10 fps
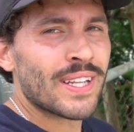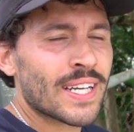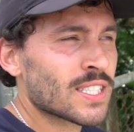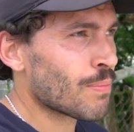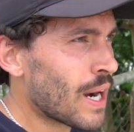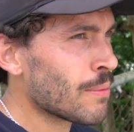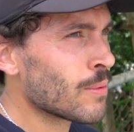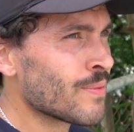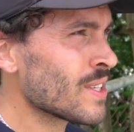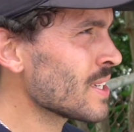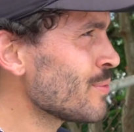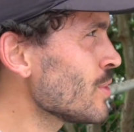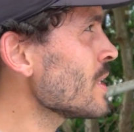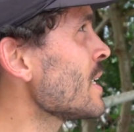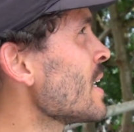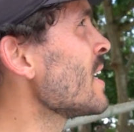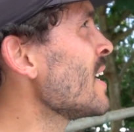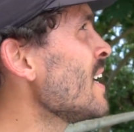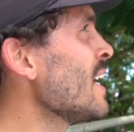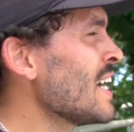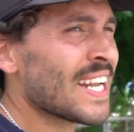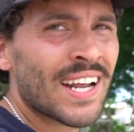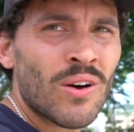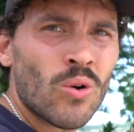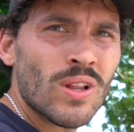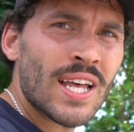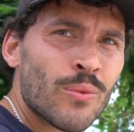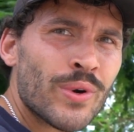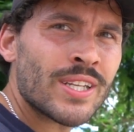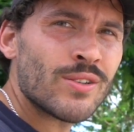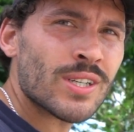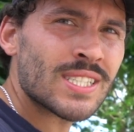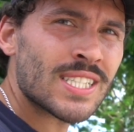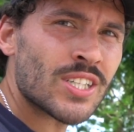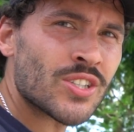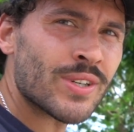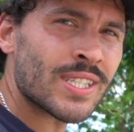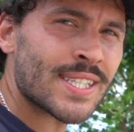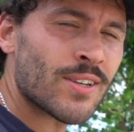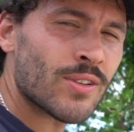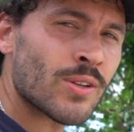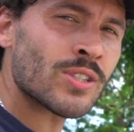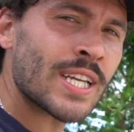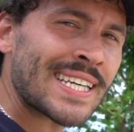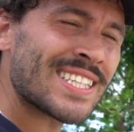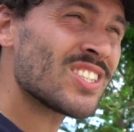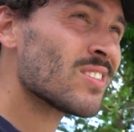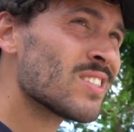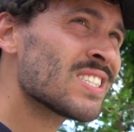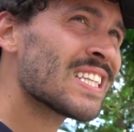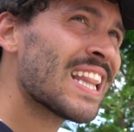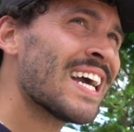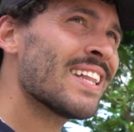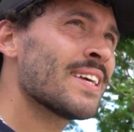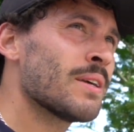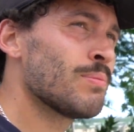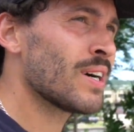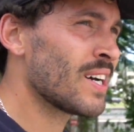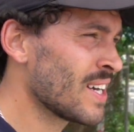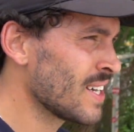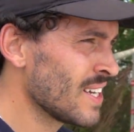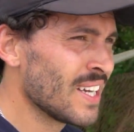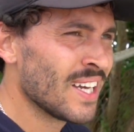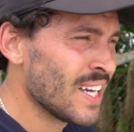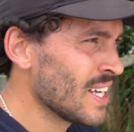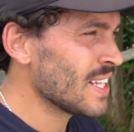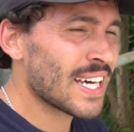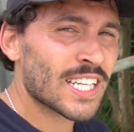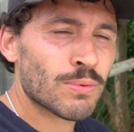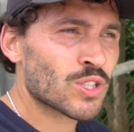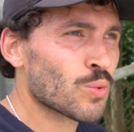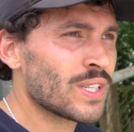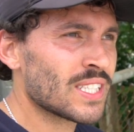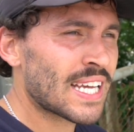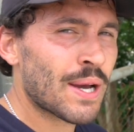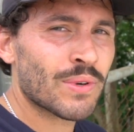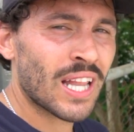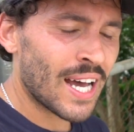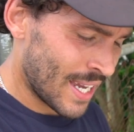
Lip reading: that's the problem. Really not a whole lot of wind. You can see the trees here, they're shaking just slightly, but not as much wind as I would like.